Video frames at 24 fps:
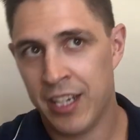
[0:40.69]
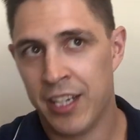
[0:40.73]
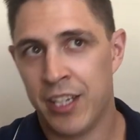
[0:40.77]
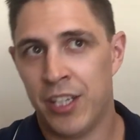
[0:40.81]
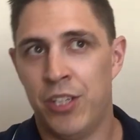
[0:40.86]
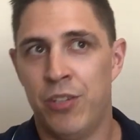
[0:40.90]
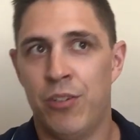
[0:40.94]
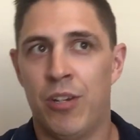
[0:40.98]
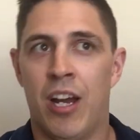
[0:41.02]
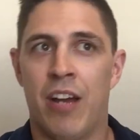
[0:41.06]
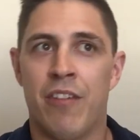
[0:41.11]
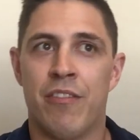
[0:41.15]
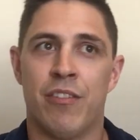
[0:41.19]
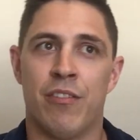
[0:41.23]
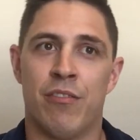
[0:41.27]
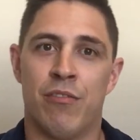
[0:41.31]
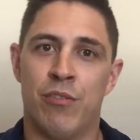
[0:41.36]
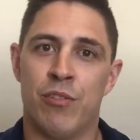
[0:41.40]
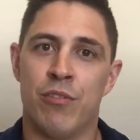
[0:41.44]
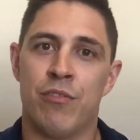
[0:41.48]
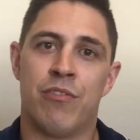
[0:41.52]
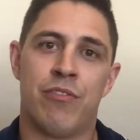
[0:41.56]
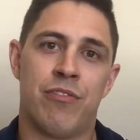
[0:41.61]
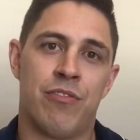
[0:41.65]
you have a
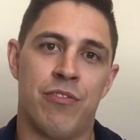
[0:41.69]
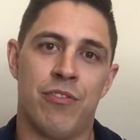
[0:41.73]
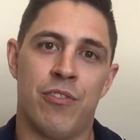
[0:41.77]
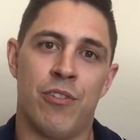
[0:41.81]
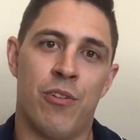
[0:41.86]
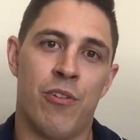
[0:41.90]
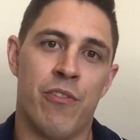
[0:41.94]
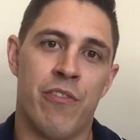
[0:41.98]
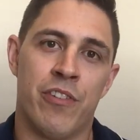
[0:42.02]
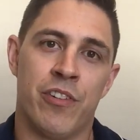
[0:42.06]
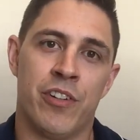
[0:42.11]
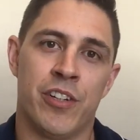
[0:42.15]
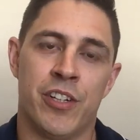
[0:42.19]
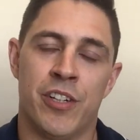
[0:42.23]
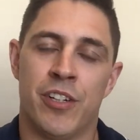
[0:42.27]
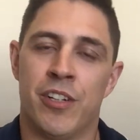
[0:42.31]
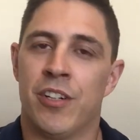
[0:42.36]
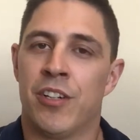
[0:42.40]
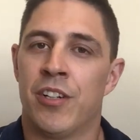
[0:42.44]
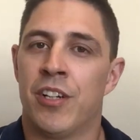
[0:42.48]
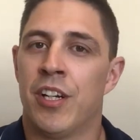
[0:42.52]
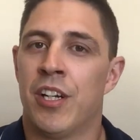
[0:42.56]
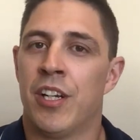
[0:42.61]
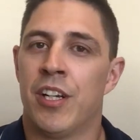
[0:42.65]
roof over
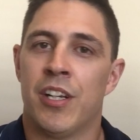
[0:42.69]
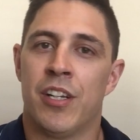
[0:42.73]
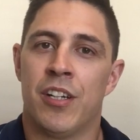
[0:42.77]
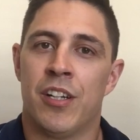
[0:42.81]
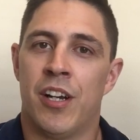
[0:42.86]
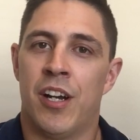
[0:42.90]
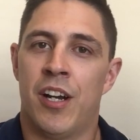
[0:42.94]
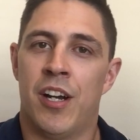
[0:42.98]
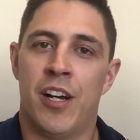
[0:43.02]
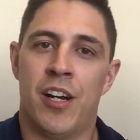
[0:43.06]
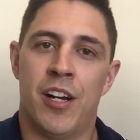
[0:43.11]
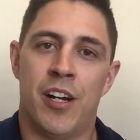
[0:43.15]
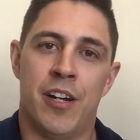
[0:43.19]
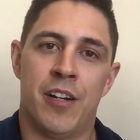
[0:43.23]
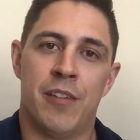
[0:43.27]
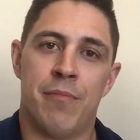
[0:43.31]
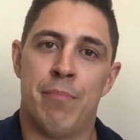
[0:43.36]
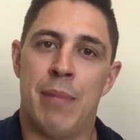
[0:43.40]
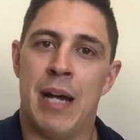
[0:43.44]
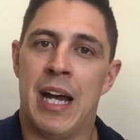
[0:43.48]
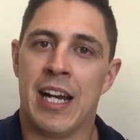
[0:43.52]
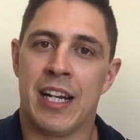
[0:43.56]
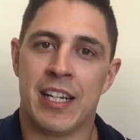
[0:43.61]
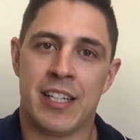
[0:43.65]
your
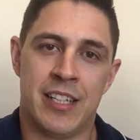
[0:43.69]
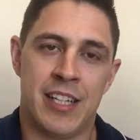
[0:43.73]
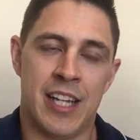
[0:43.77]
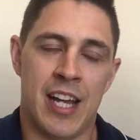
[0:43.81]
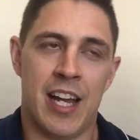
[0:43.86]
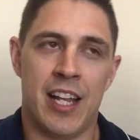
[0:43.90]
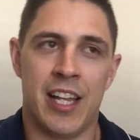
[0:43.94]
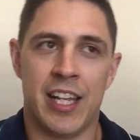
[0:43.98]
back deck.